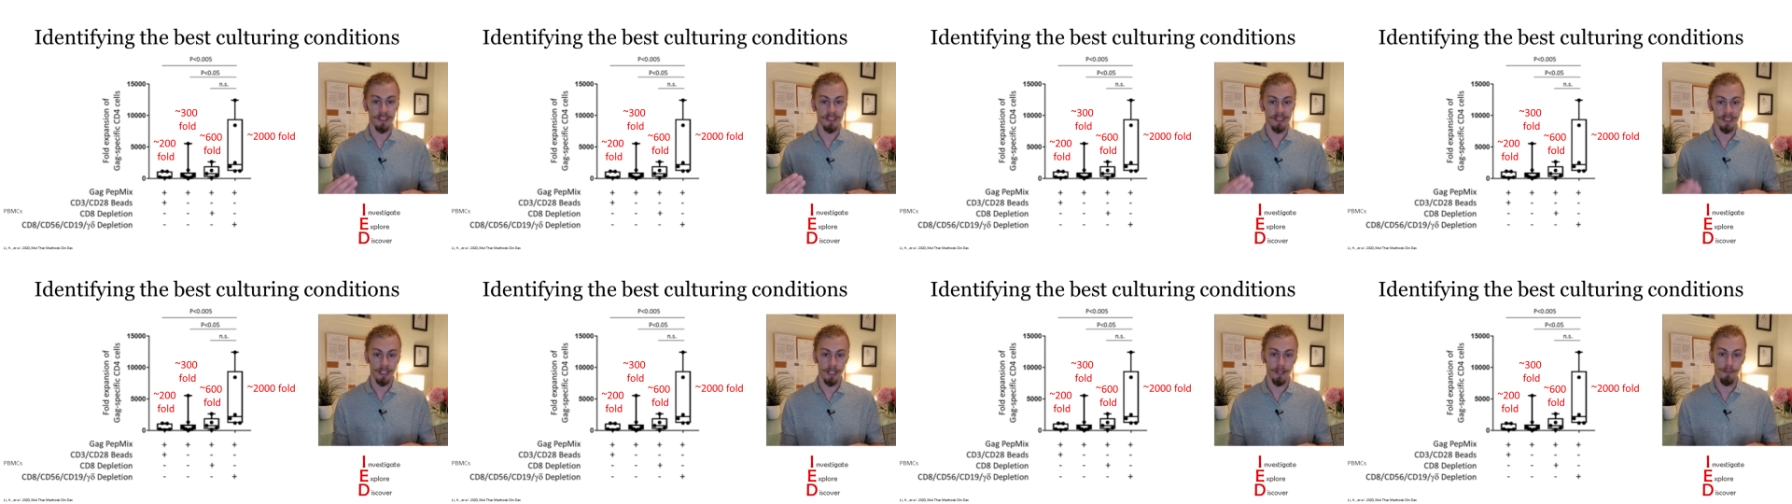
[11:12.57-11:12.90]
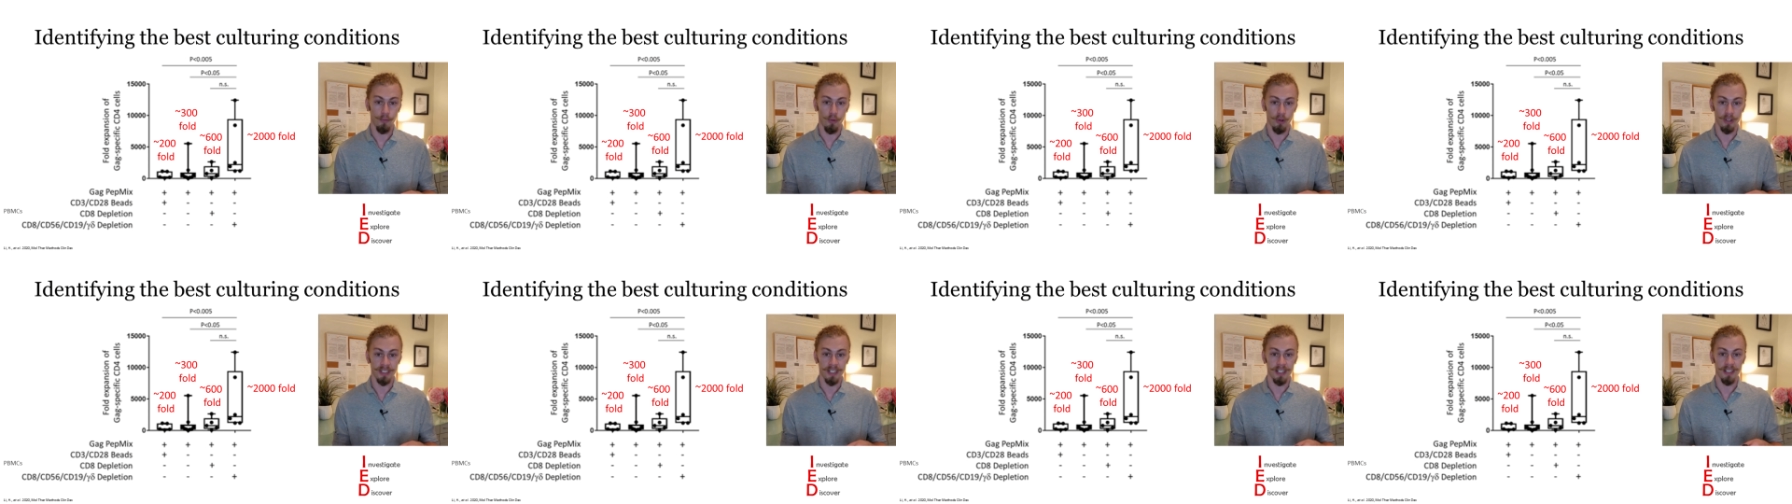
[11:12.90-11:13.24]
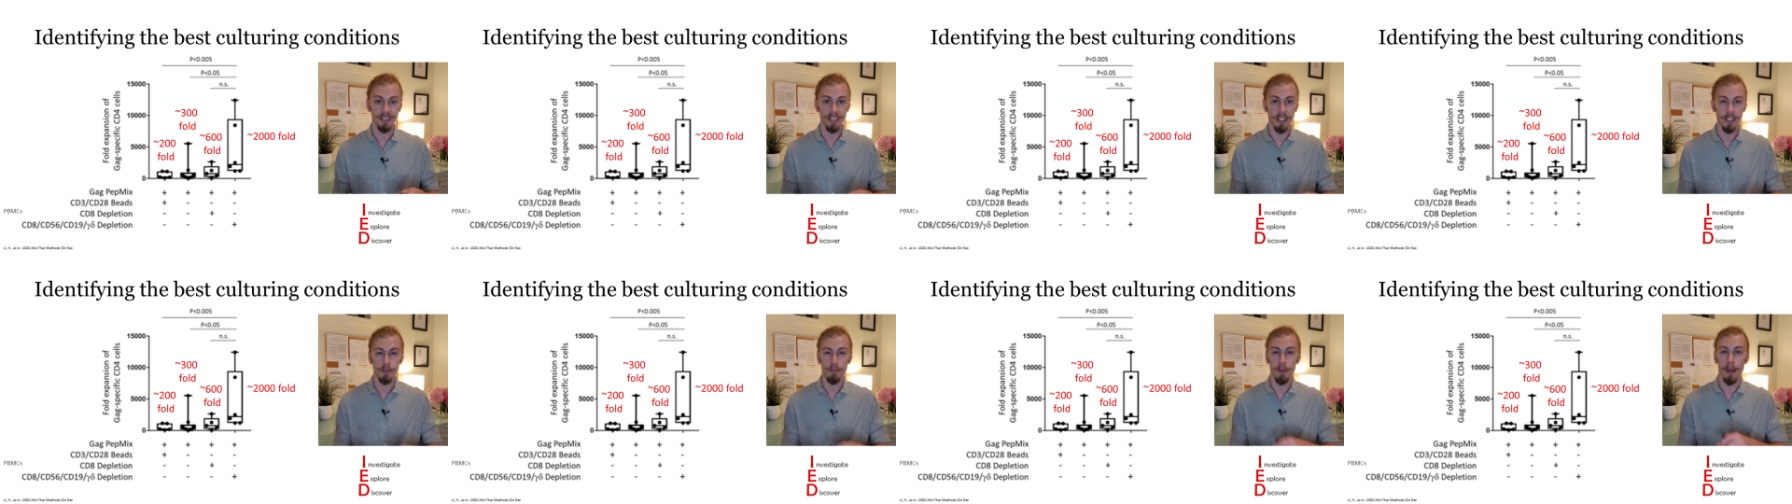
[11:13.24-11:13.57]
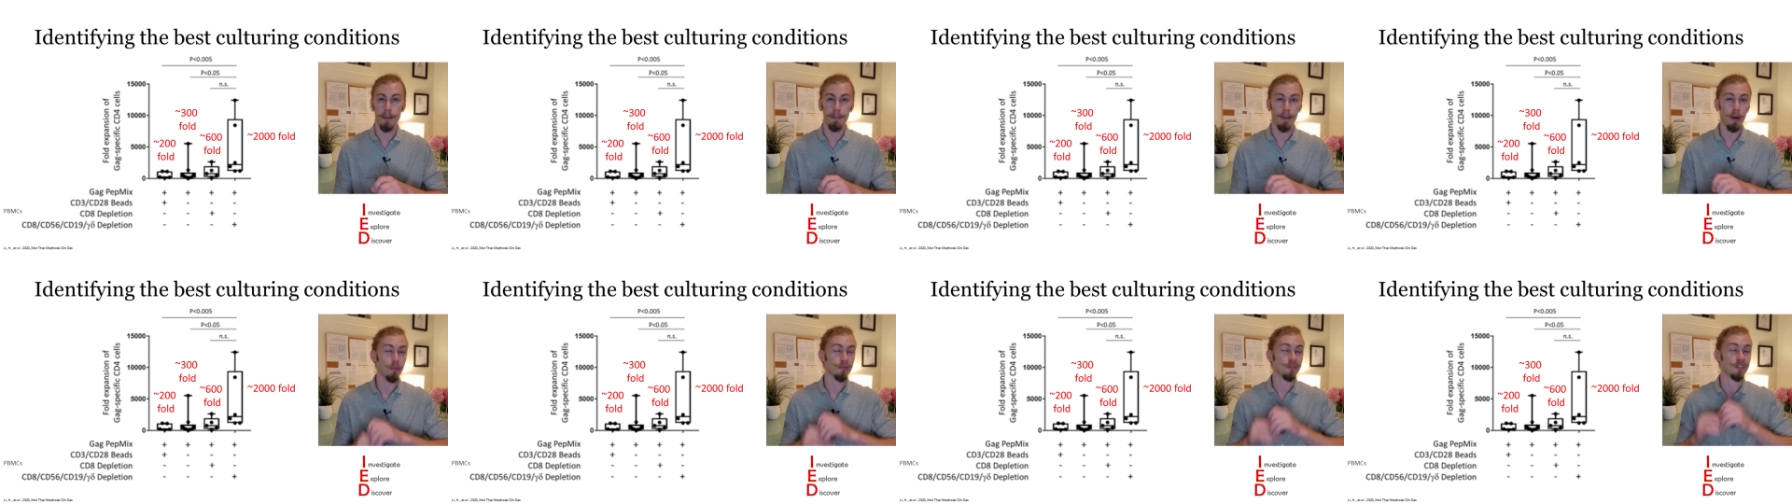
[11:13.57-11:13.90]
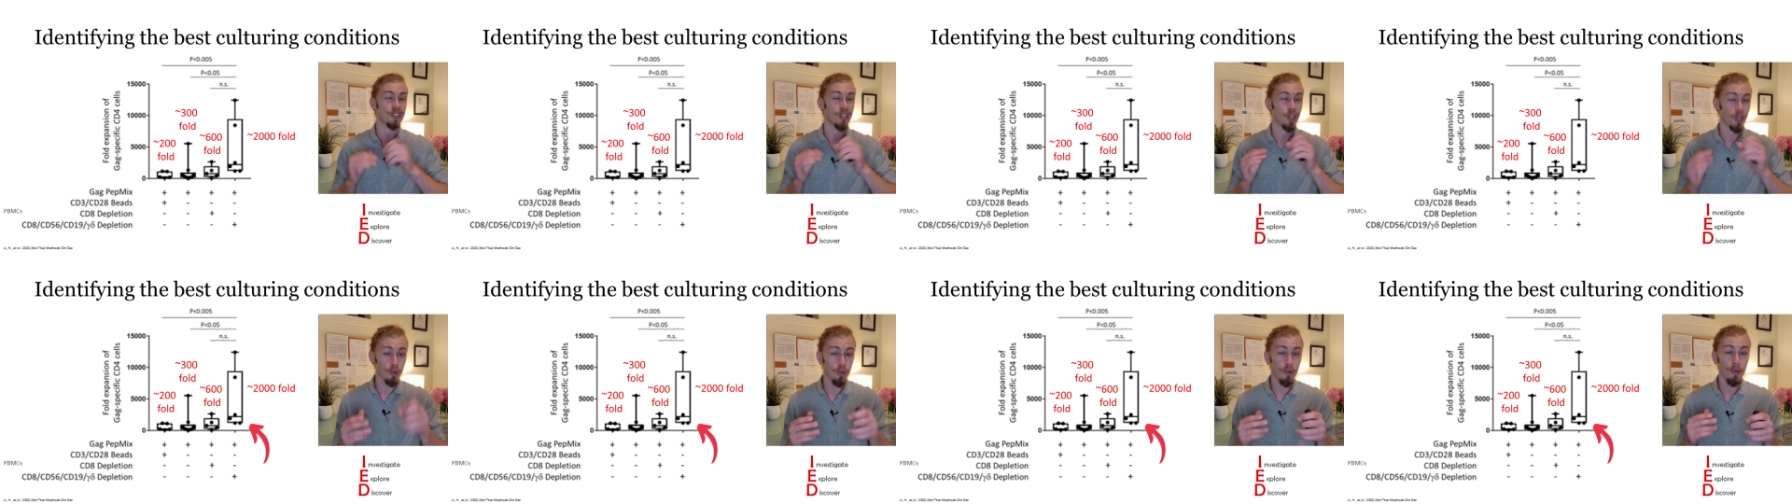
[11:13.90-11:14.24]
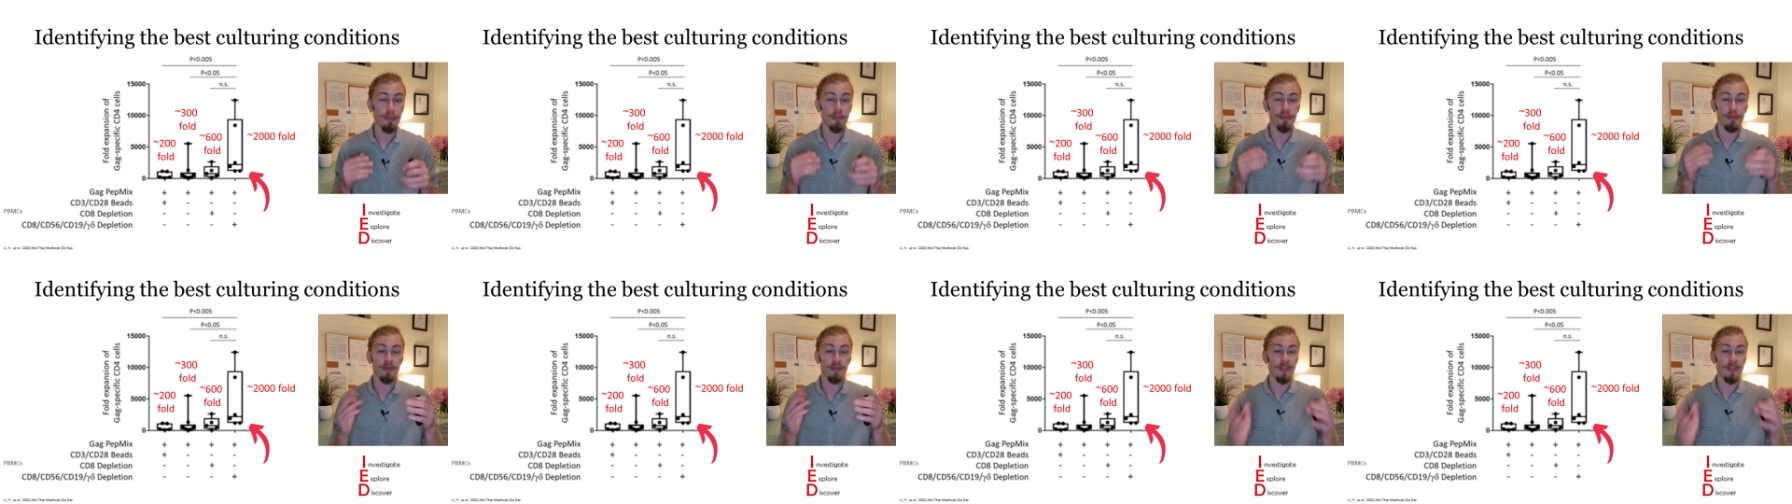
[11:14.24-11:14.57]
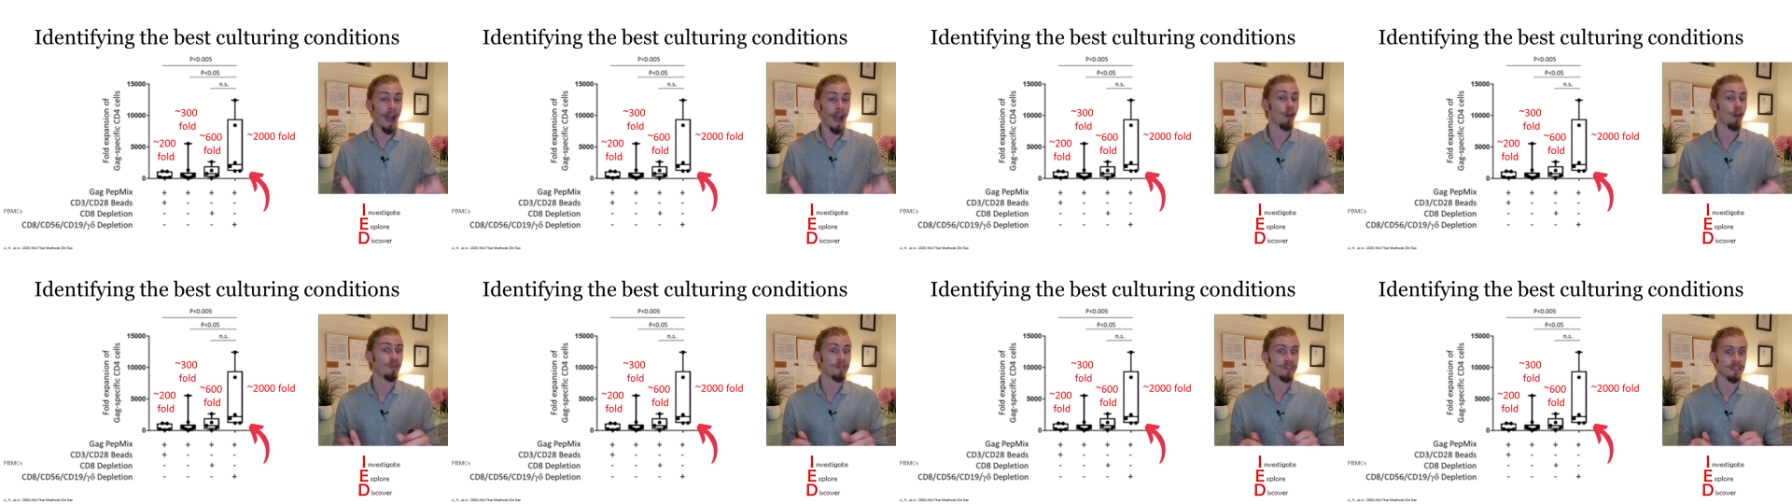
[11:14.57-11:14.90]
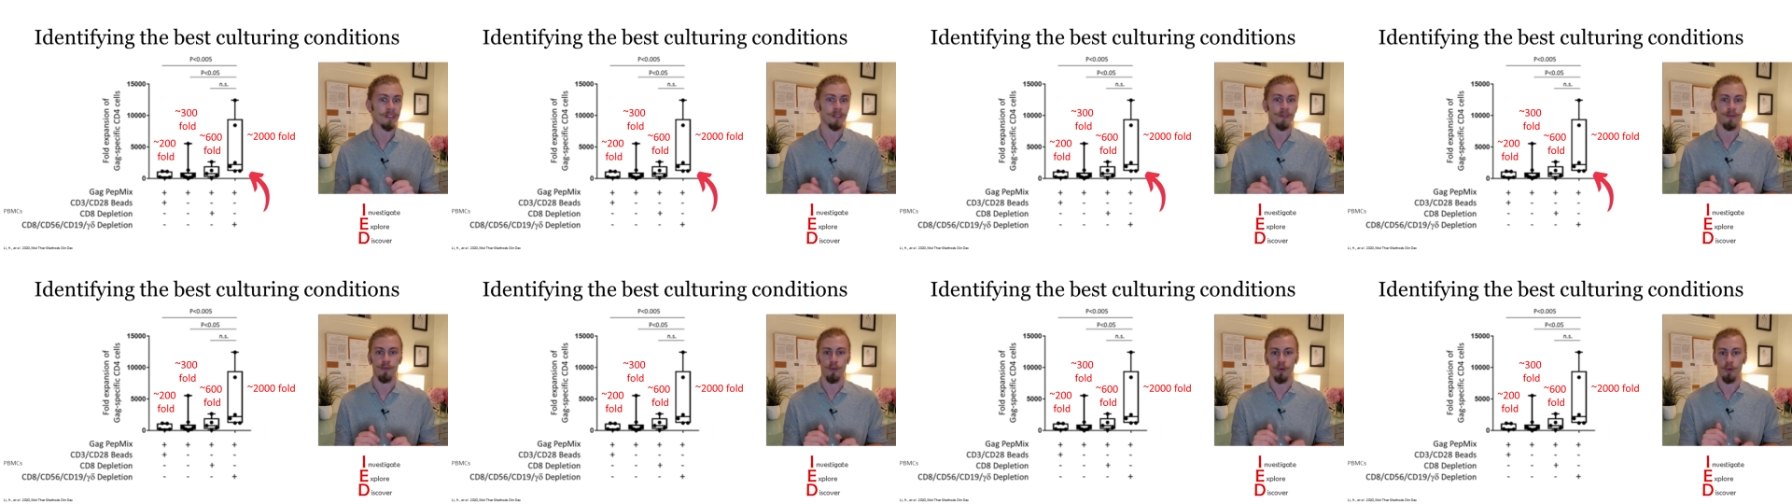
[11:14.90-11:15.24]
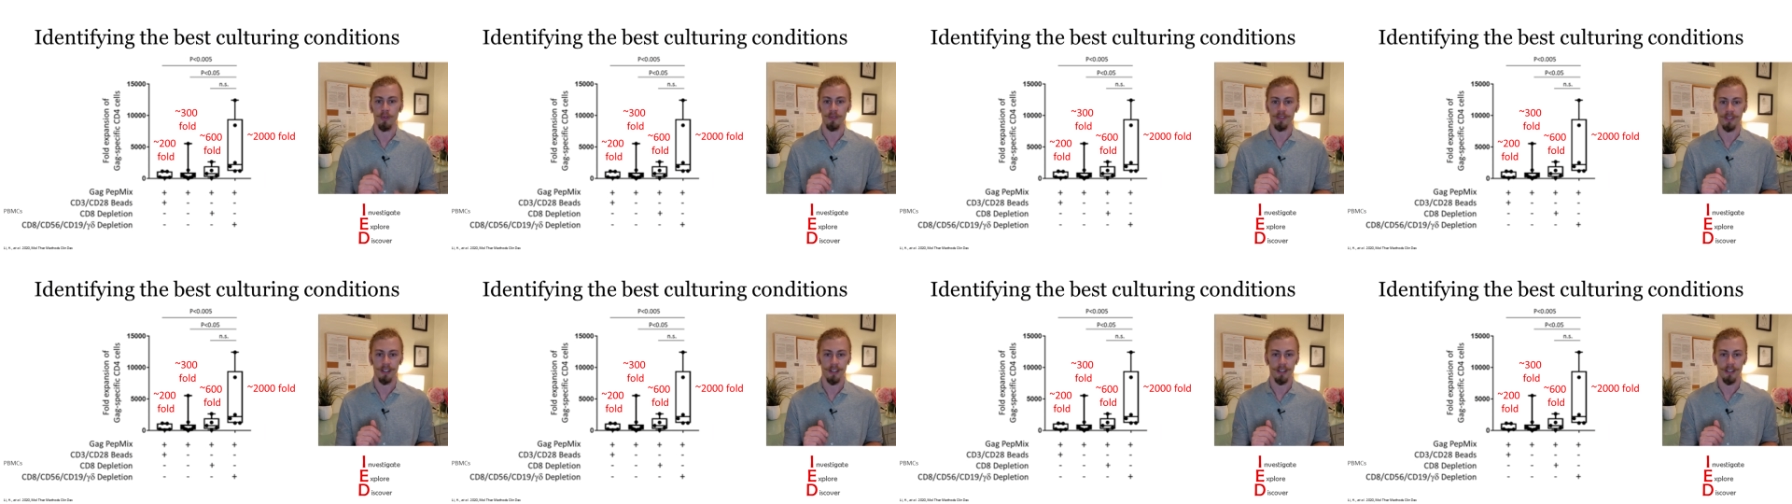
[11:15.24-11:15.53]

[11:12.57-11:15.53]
CD4 T cells by about 2,000 fold.